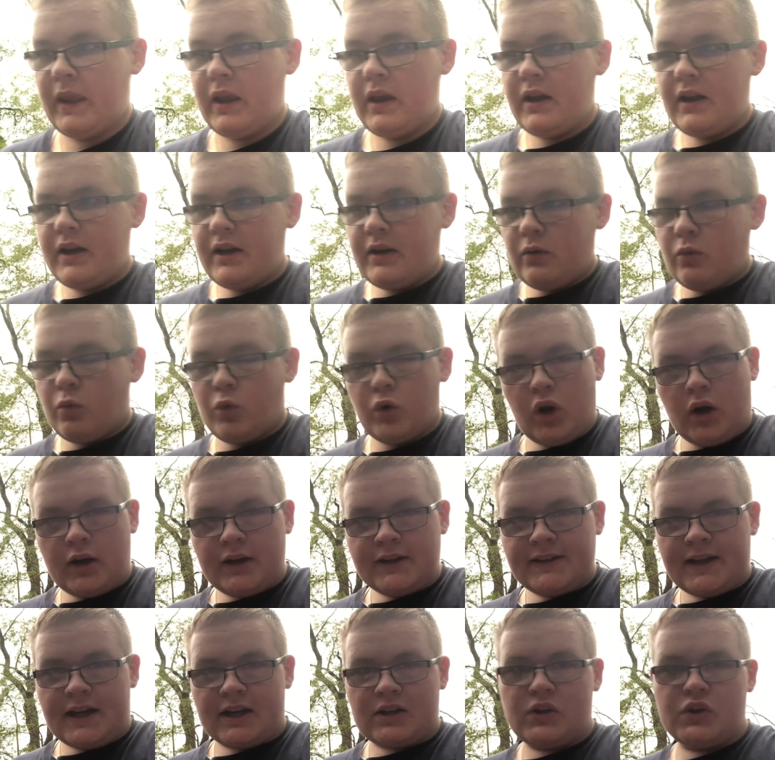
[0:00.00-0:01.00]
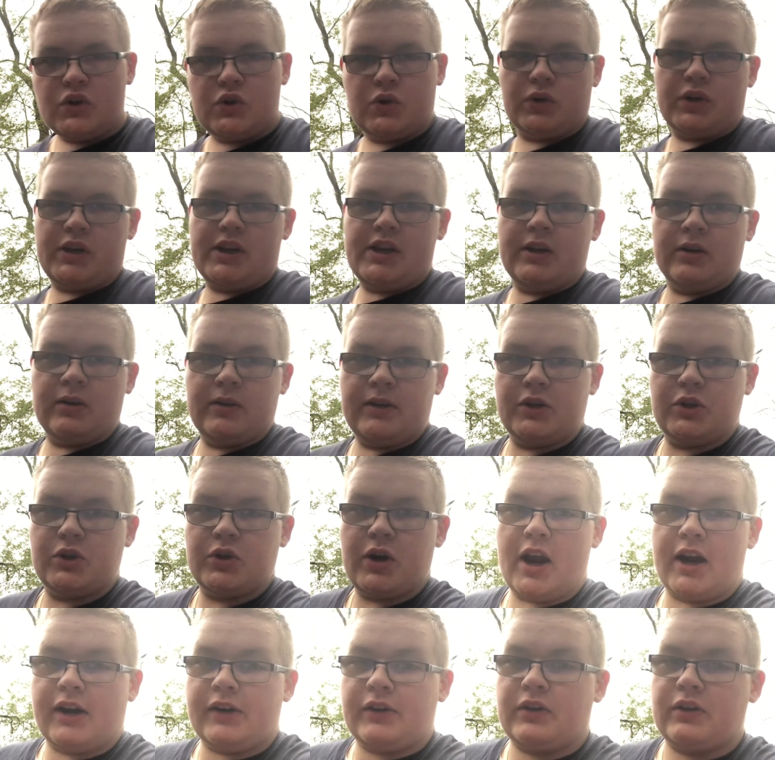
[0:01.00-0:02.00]
we're not exactly sure on the year of this
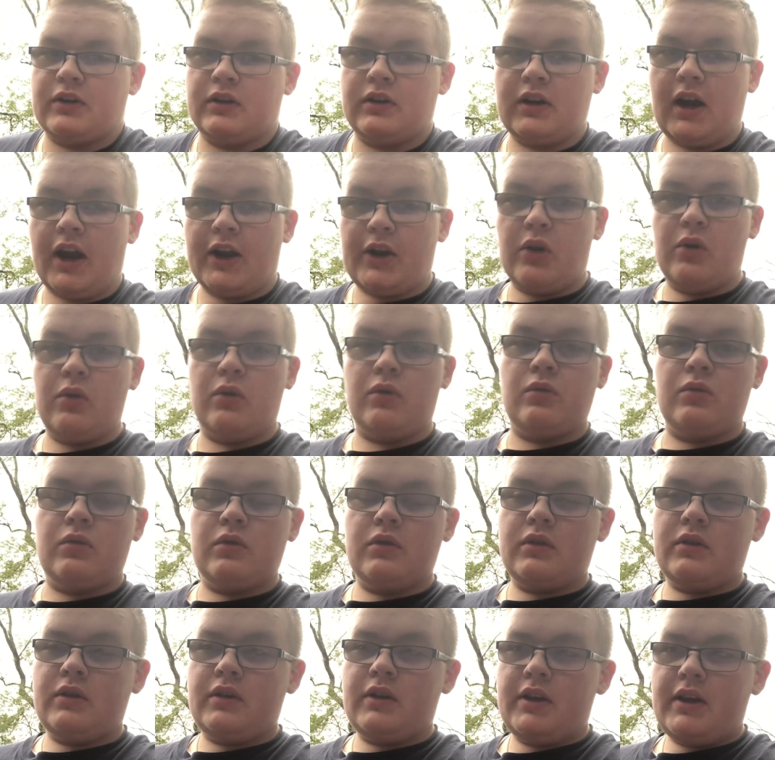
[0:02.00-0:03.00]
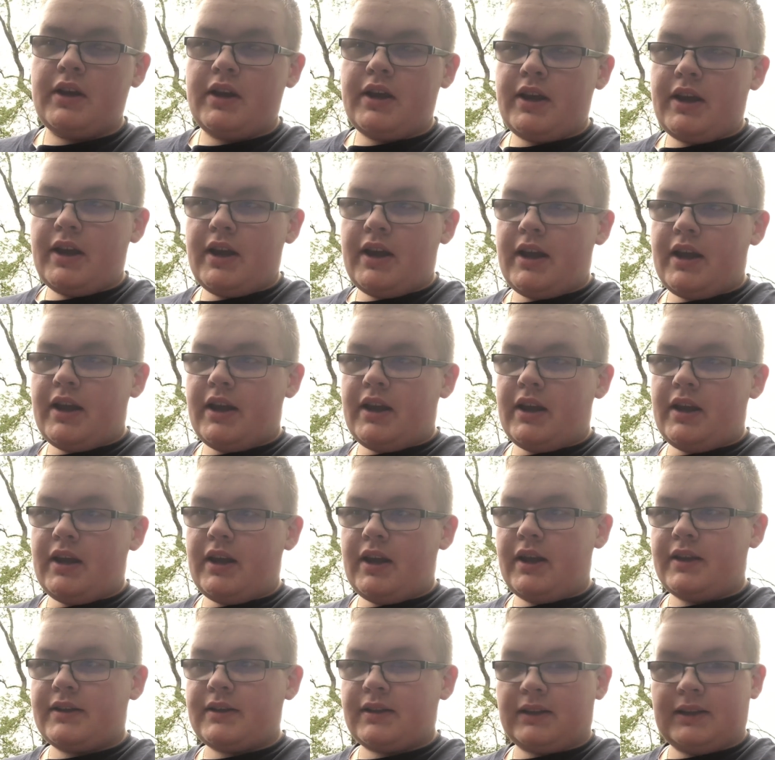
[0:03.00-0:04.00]
tractor. I know
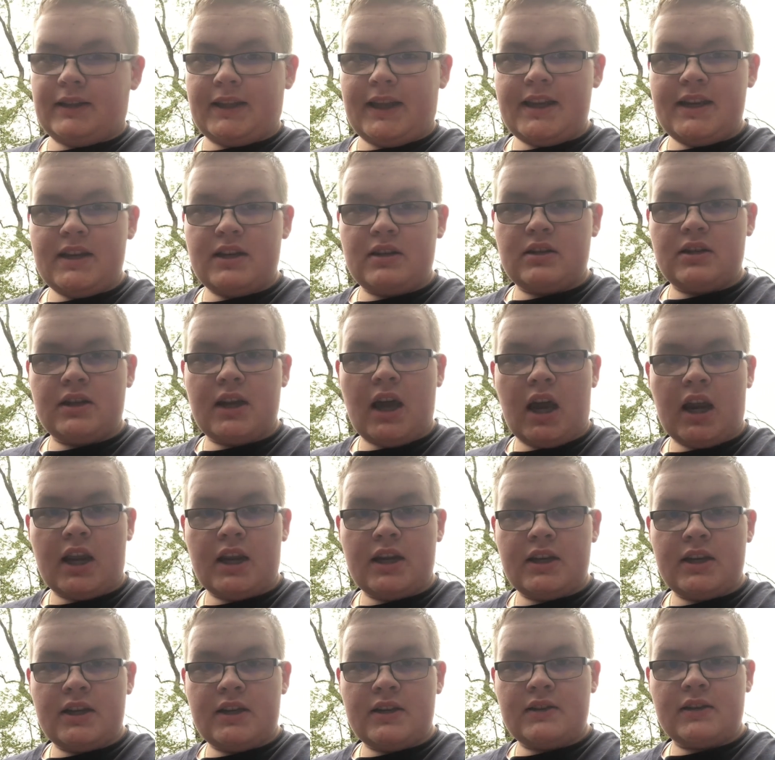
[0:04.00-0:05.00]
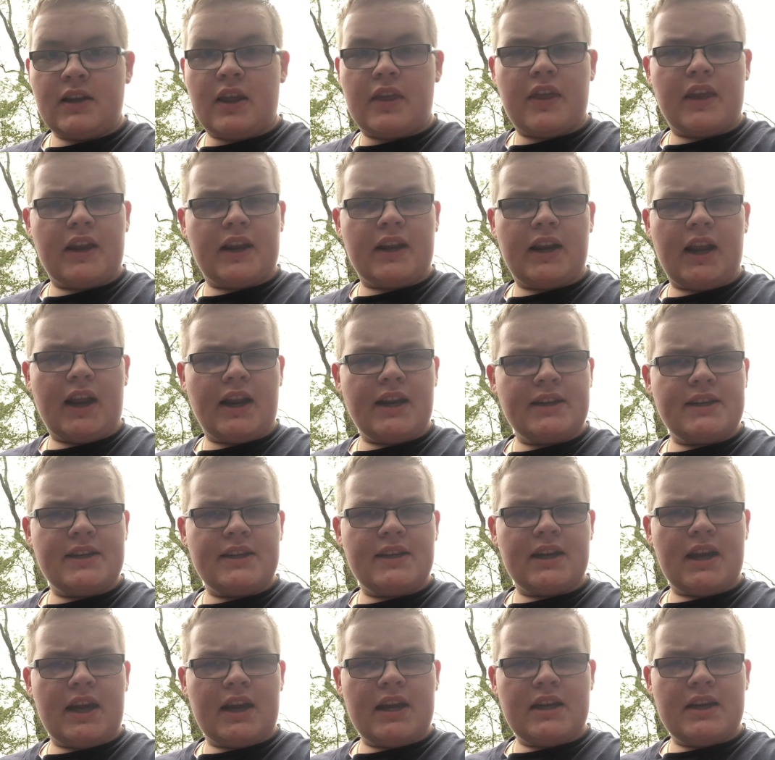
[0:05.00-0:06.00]
it's a late 90s, I think
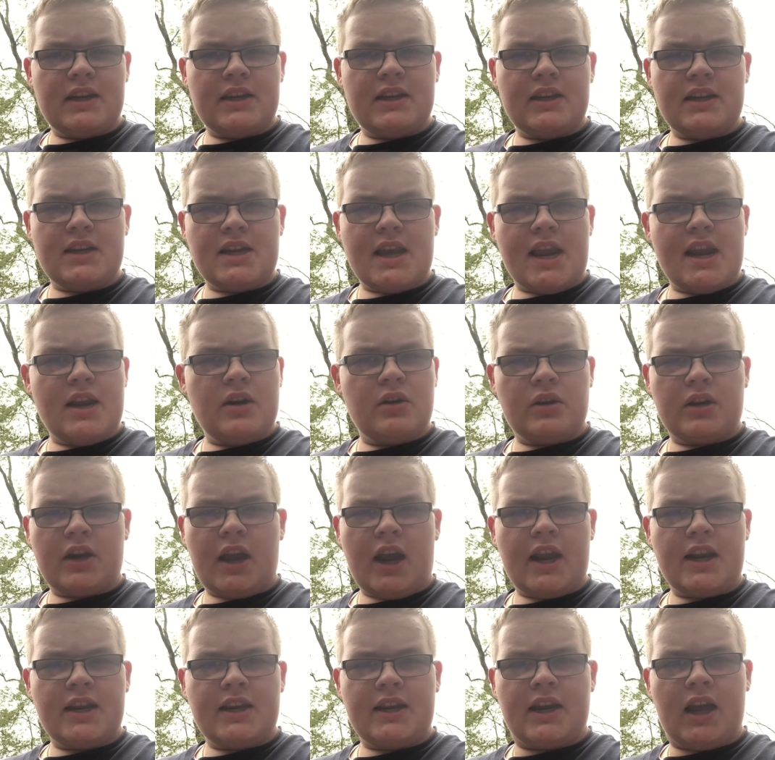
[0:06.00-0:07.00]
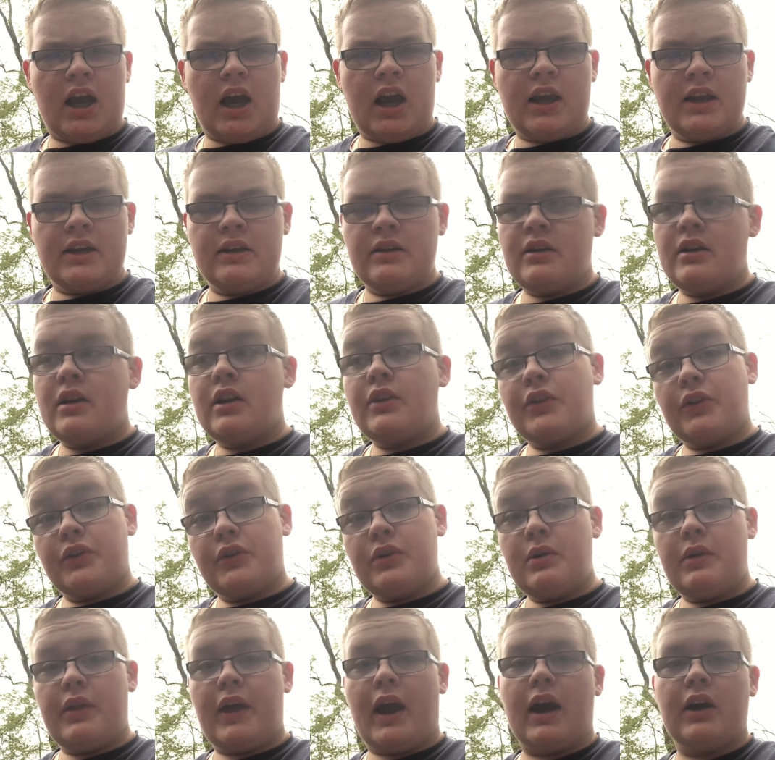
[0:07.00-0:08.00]
1998 or 99 to
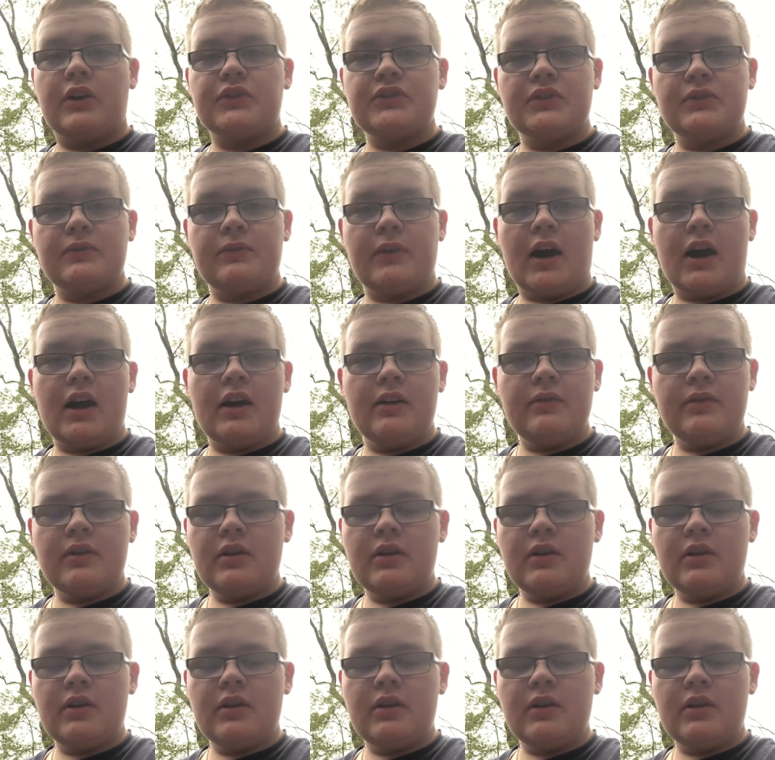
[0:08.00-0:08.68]
2005.